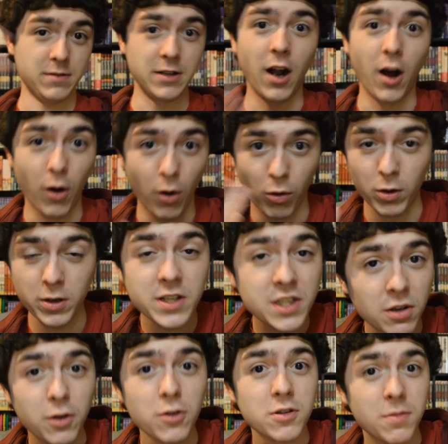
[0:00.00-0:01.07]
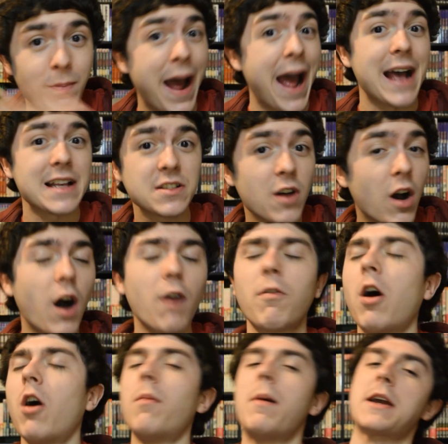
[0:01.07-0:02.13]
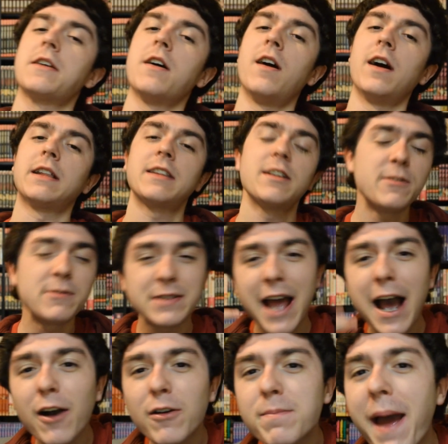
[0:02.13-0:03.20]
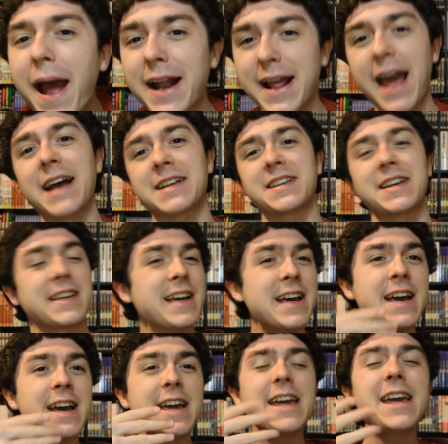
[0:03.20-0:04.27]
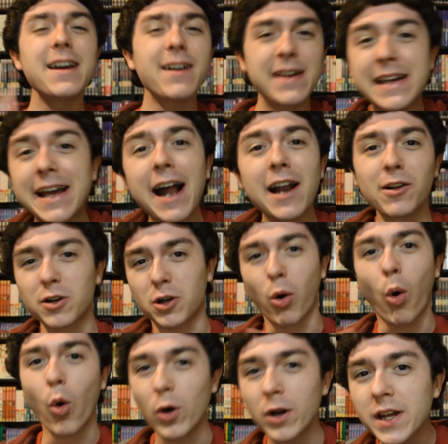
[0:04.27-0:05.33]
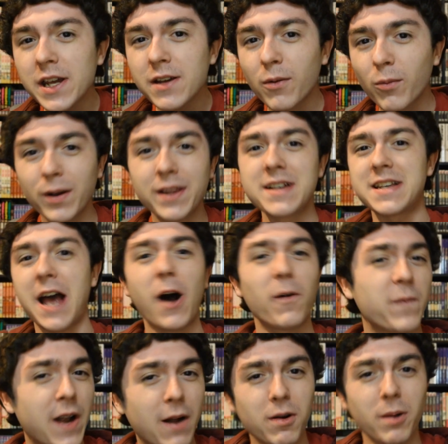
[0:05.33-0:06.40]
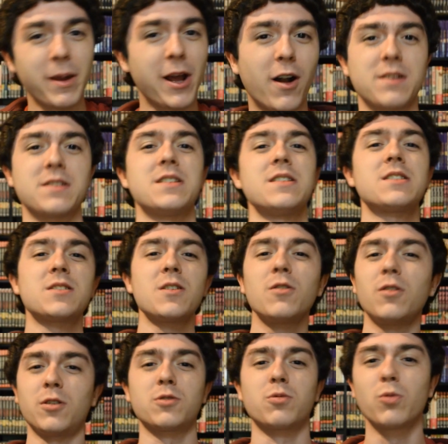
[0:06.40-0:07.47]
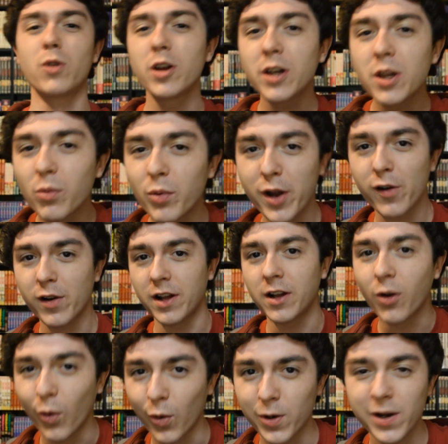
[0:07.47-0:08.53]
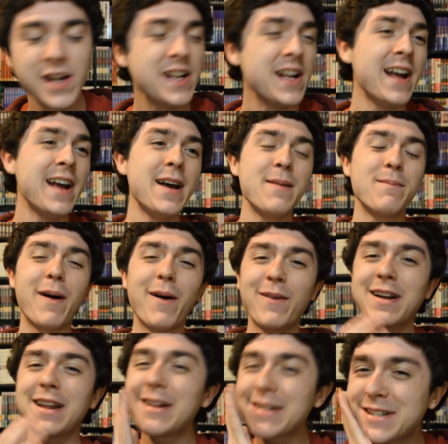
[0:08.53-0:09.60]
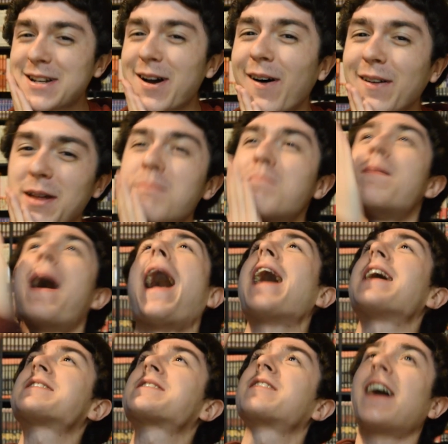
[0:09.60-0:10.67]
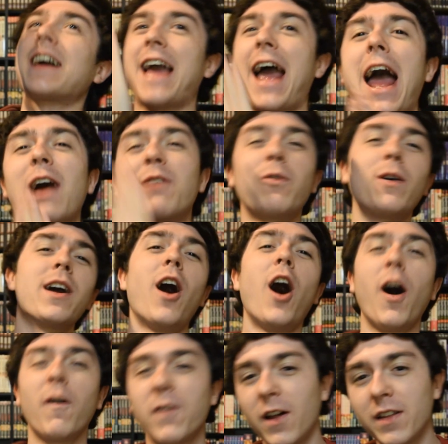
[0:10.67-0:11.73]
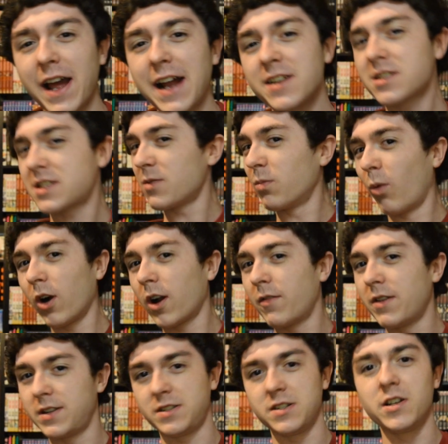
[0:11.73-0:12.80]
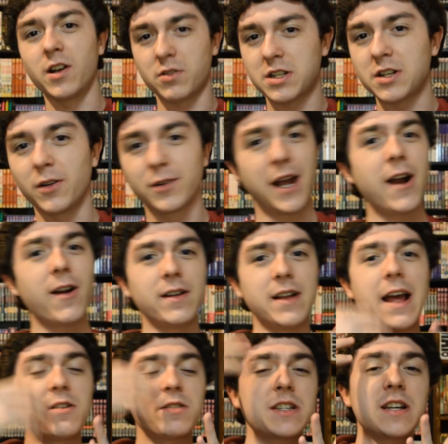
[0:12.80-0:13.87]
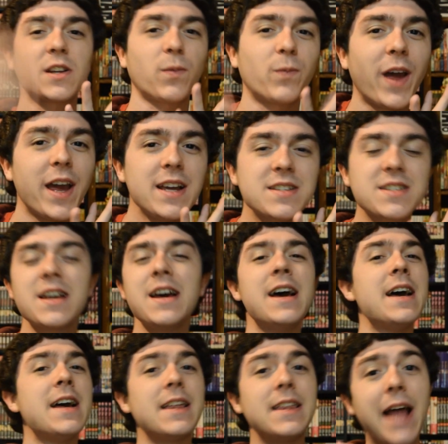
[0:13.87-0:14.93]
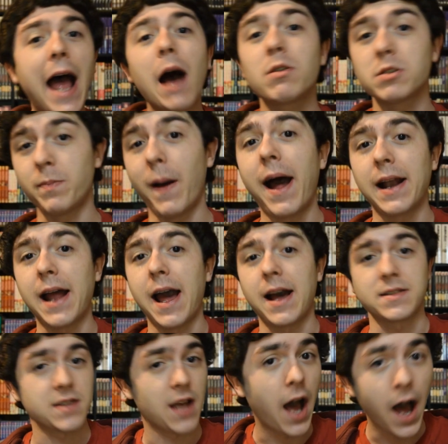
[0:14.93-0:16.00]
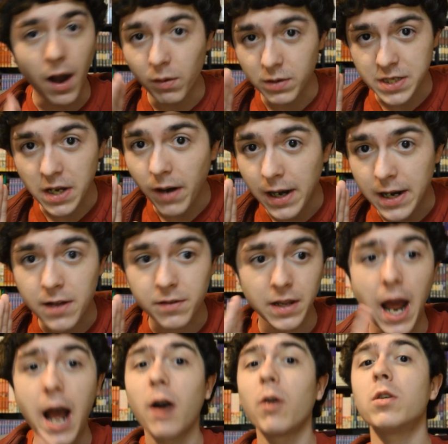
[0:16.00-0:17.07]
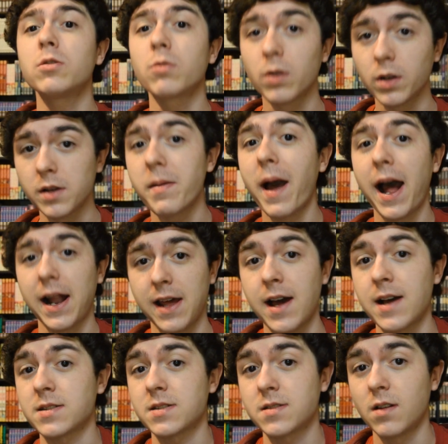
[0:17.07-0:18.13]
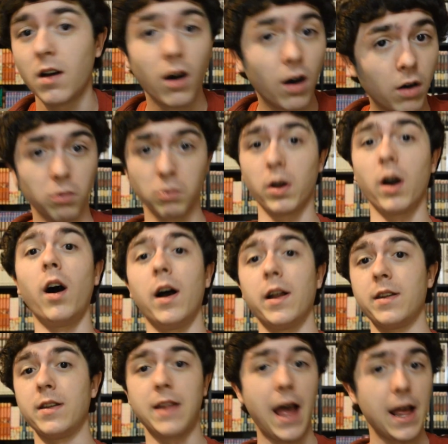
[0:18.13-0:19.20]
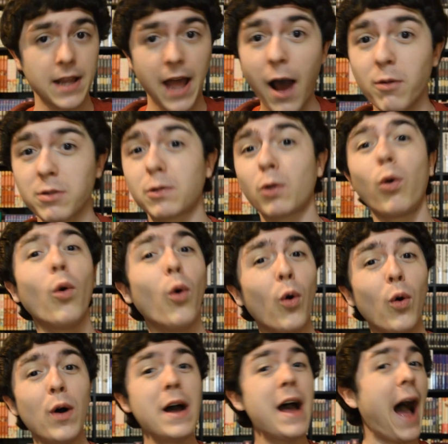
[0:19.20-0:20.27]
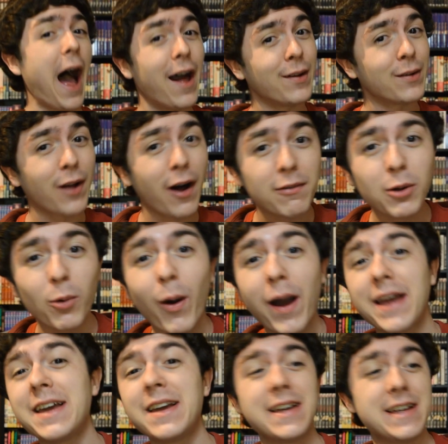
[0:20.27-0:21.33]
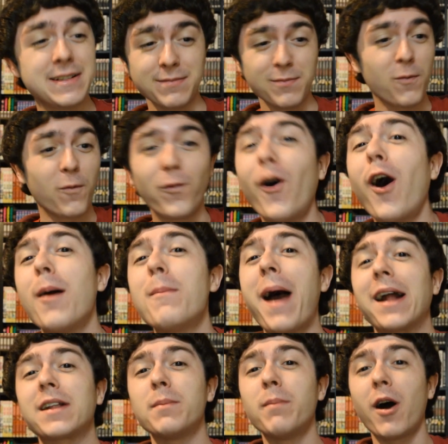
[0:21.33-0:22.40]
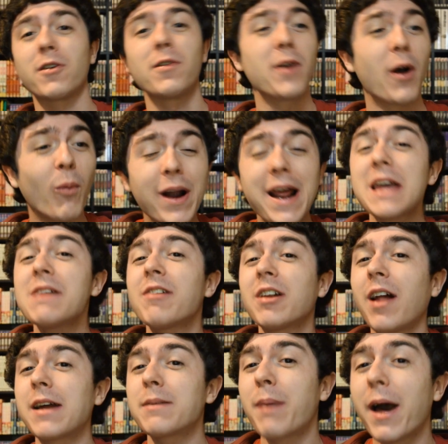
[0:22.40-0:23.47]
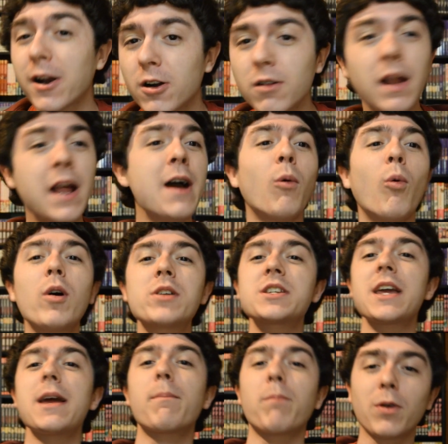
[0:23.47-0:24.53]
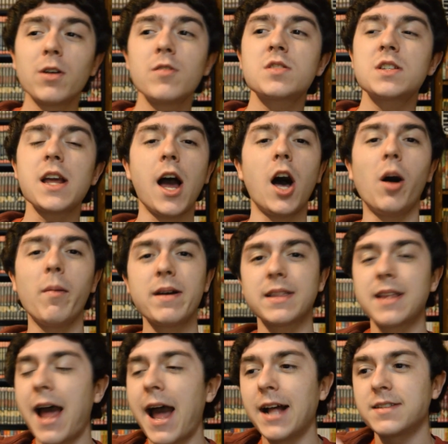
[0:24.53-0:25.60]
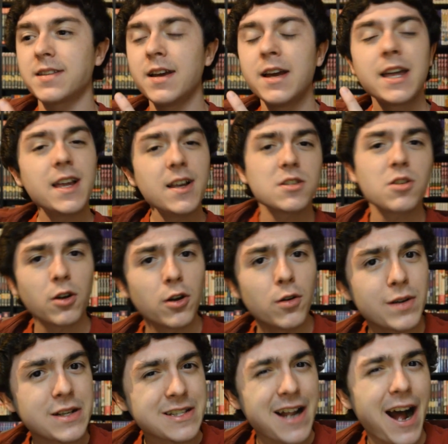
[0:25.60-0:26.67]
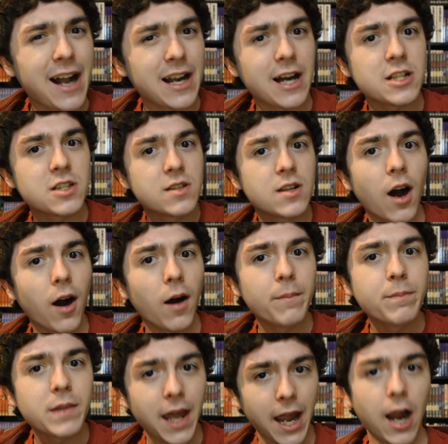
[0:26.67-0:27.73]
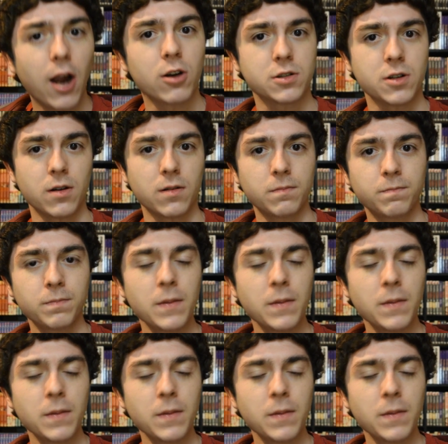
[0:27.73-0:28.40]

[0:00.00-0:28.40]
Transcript: you know, Izuku's mask off, oh my god, dude, that looked badass. Like, He, he kind of looked corny with his outfit, I want to be honest. His suit looks really weird and corny. But when you saw the mask, like, halfway off and all that, you see one of it, you know, still there, and you see his face. That was badass. I, I want to say right now, that looked really badass. Oh, God. That, that was cool. I loved the way he fought back to Bakugou. What I even liked better, once again, proves the element that Izuku is not a dumb character.